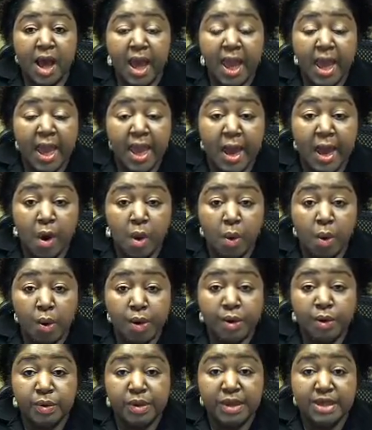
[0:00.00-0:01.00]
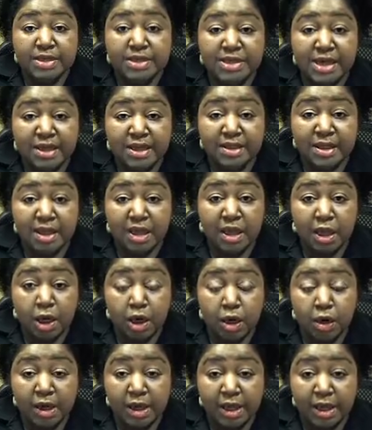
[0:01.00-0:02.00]
and, or you can take the
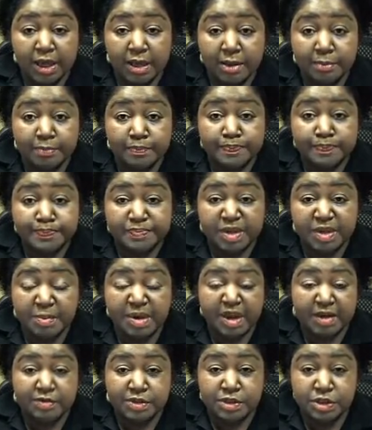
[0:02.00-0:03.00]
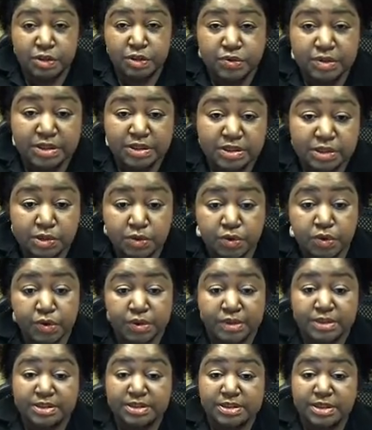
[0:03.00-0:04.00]
hair and I am gonna have to do this so you
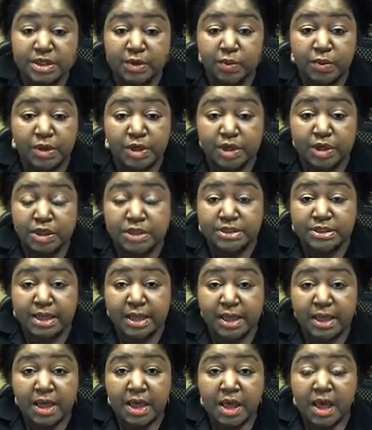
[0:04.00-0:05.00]
can see what it looks like